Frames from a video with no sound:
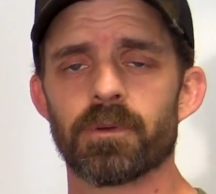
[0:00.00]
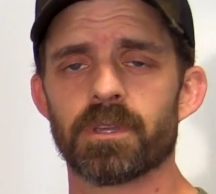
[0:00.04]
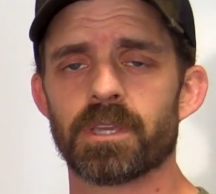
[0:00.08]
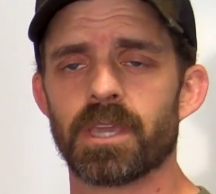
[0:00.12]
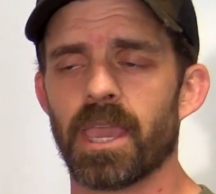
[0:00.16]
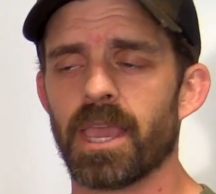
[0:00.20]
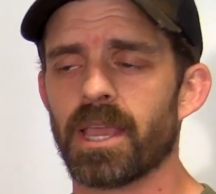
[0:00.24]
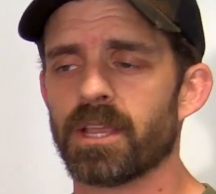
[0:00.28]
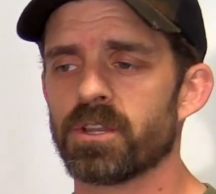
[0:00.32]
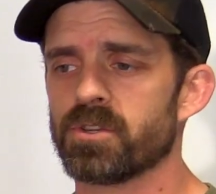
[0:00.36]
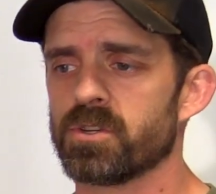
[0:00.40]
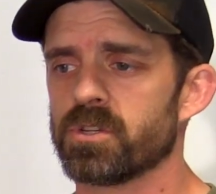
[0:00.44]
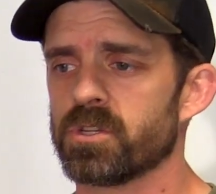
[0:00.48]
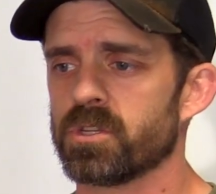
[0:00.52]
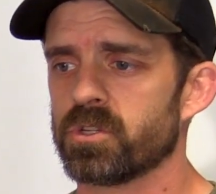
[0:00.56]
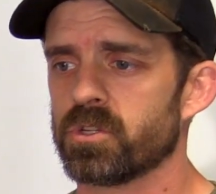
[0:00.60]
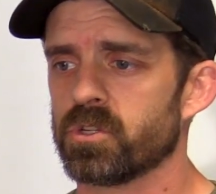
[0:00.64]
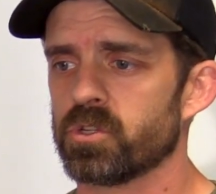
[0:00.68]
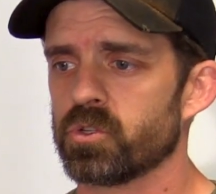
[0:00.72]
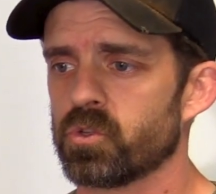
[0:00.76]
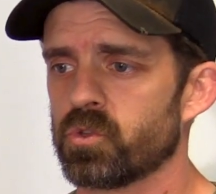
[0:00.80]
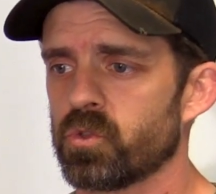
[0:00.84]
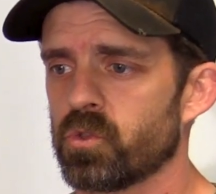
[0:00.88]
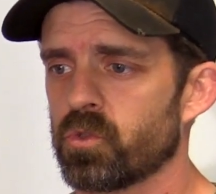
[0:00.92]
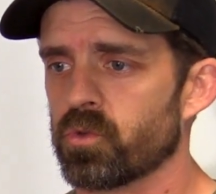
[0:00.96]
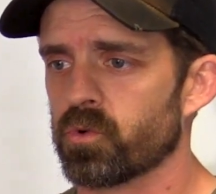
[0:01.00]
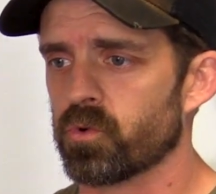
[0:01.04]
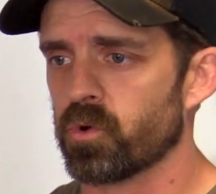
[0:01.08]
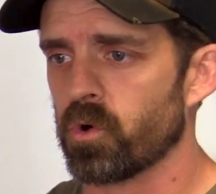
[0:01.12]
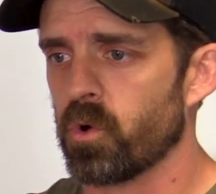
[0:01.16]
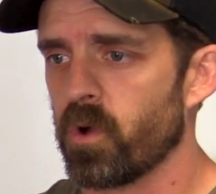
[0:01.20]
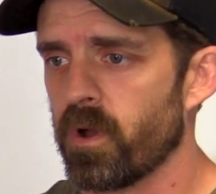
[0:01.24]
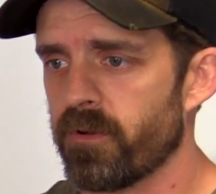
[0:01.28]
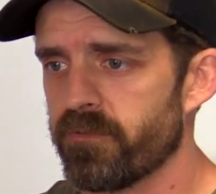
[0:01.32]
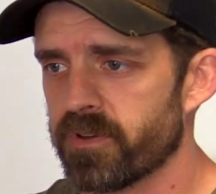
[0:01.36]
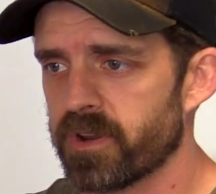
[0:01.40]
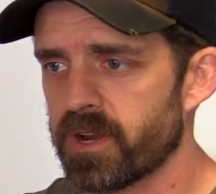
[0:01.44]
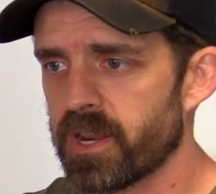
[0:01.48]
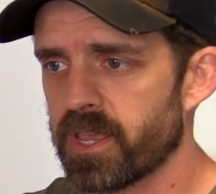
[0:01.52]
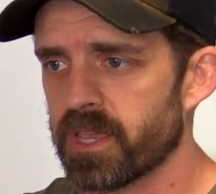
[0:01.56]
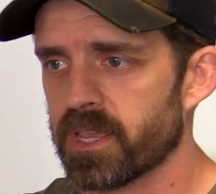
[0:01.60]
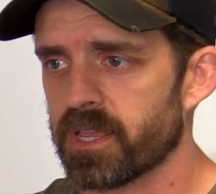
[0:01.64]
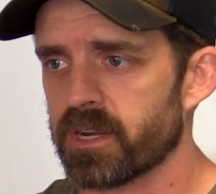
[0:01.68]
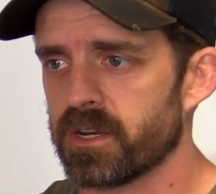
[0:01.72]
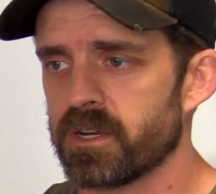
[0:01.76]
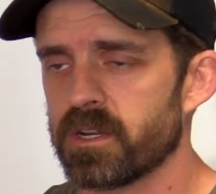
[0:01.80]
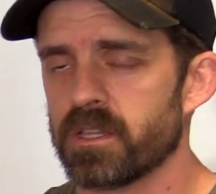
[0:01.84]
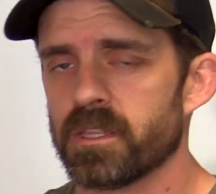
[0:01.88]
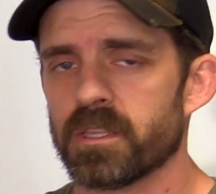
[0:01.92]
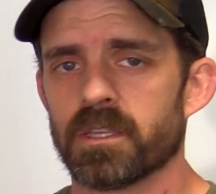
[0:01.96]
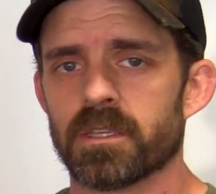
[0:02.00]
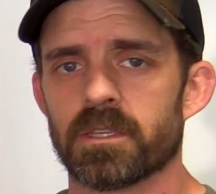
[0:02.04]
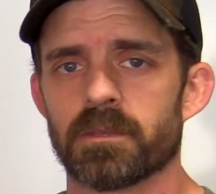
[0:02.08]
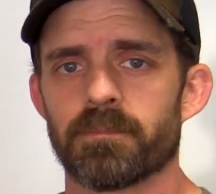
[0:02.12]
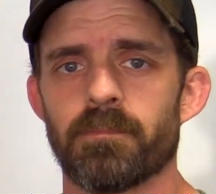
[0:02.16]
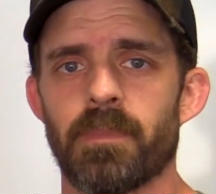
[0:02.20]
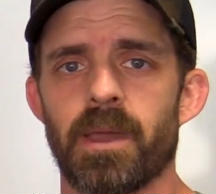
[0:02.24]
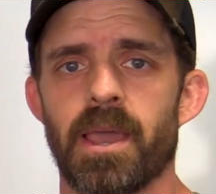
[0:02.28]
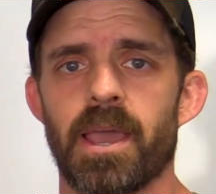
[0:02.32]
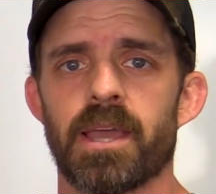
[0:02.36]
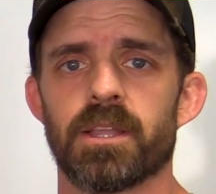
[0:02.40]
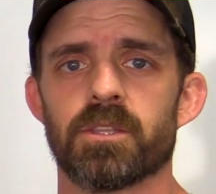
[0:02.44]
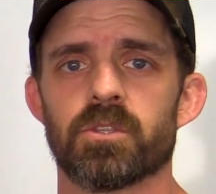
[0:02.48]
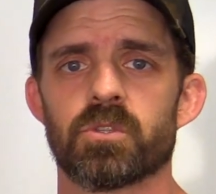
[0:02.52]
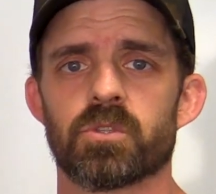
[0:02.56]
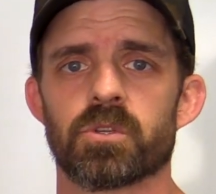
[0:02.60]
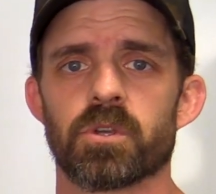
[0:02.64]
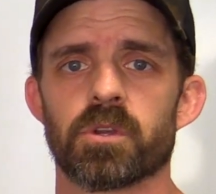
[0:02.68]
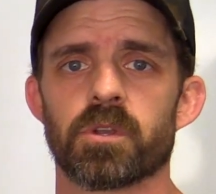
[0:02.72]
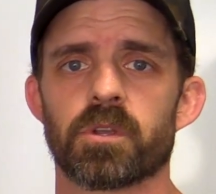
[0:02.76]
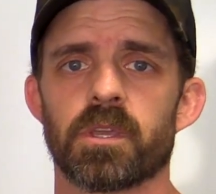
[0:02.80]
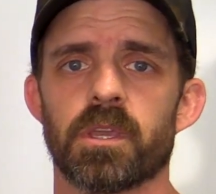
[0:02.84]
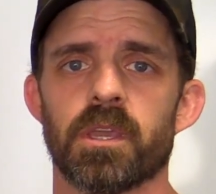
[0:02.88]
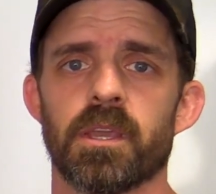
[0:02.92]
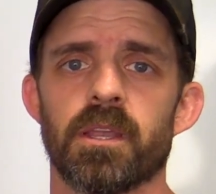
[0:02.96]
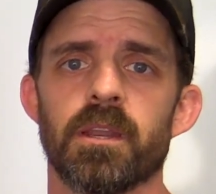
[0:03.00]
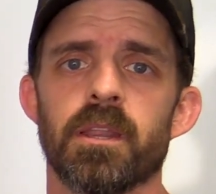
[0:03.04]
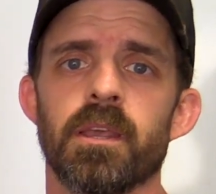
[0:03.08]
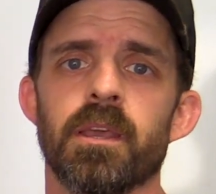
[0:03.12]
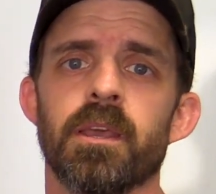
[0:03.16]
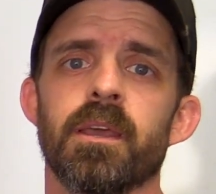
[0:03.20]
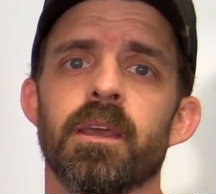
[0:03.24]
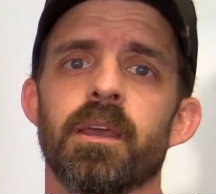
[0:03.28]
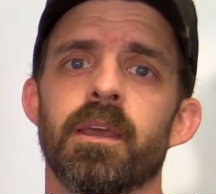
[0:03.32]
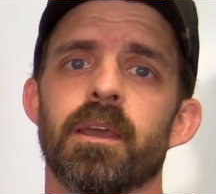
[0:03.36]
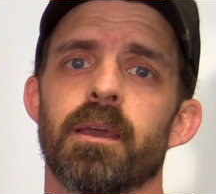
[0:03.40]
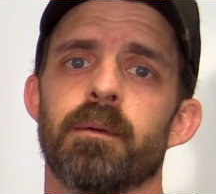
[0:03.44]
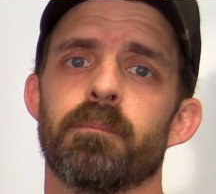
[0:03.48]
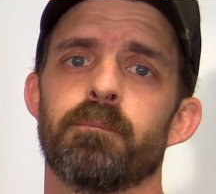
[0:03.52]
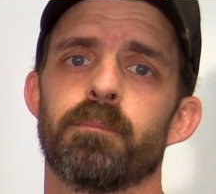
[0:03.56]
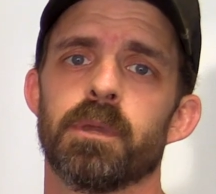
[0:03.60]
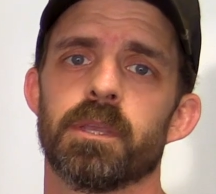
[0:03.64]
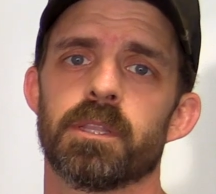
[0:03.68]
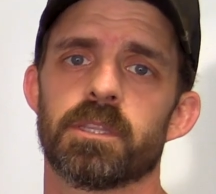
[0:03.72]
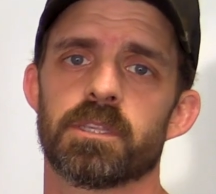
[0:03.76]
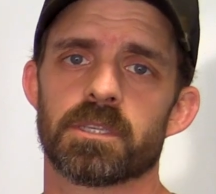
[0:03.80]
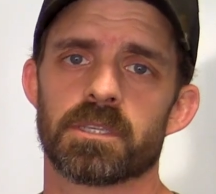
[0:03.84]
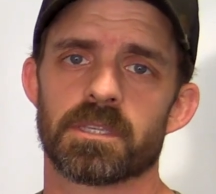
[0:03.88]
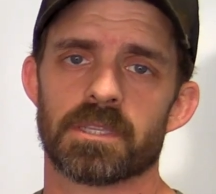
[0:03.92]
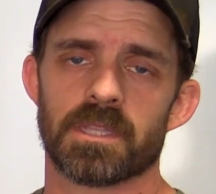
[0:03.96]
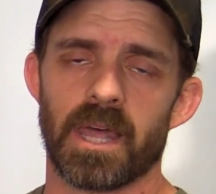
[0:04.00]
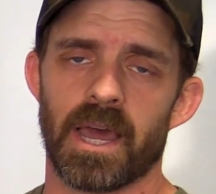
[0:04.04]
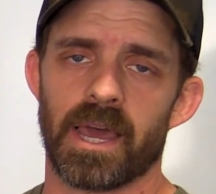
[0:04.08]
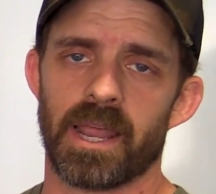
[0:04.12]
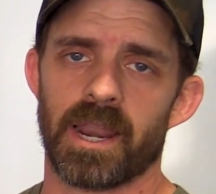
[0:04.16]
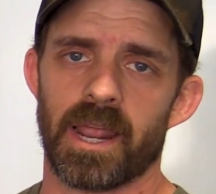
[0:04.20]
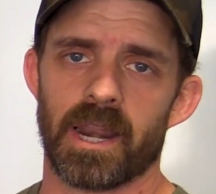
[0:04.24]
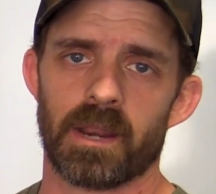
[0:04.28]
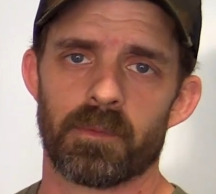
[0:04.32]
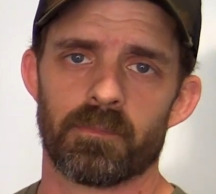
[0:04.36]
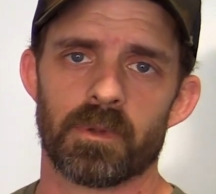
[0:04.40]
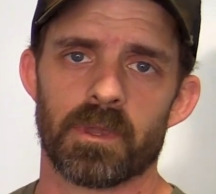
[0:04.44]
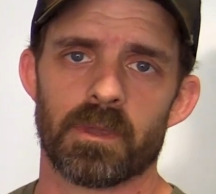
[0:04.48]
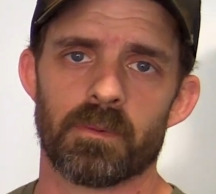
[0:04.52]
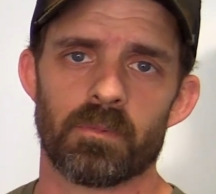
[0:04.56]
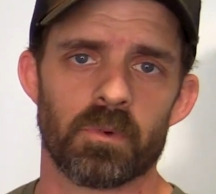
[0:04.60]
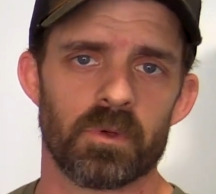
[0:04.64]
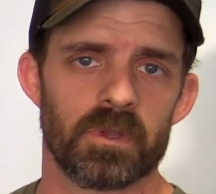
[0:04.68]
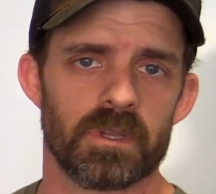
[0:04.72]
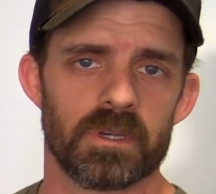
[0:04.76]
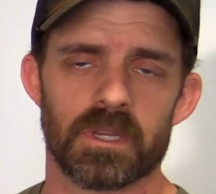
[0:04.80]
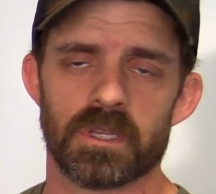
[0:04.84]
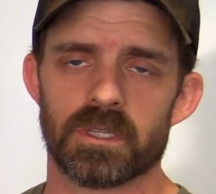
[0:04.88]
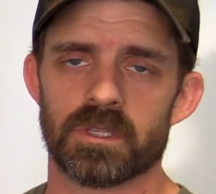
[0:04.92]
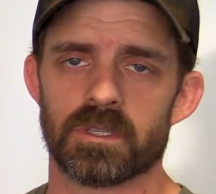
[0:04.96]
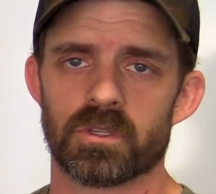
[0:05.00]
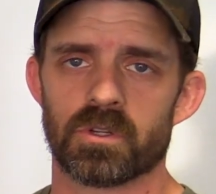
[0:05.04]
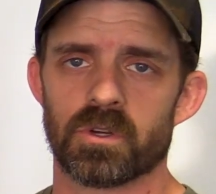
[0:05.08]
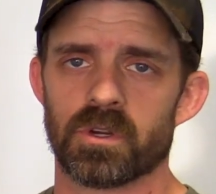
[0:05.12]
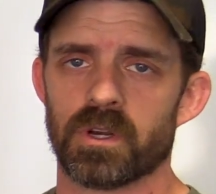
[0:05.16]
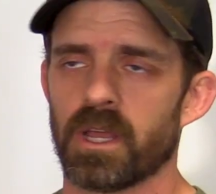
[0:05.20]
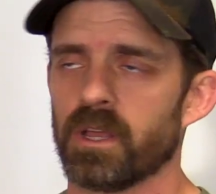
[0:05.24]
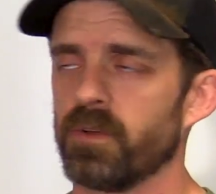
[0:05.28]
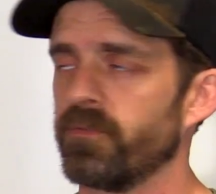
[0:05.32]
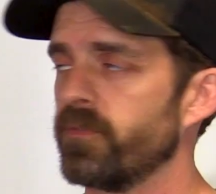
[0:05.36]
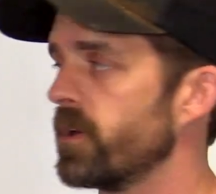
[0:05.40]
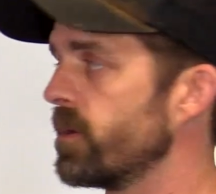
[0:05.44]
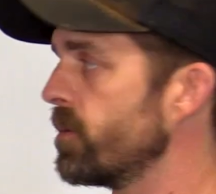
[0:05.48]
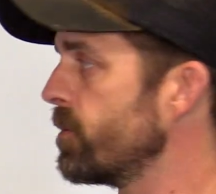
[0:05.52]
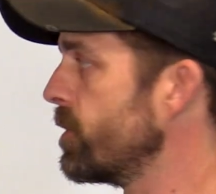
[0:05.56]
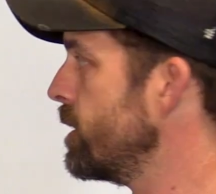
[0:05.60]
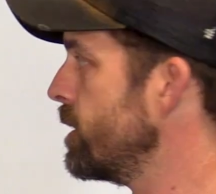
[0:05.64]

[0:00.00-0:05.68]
We can't just throw everything into this mad circuit and beat the snot out of people. It doesn't turn out very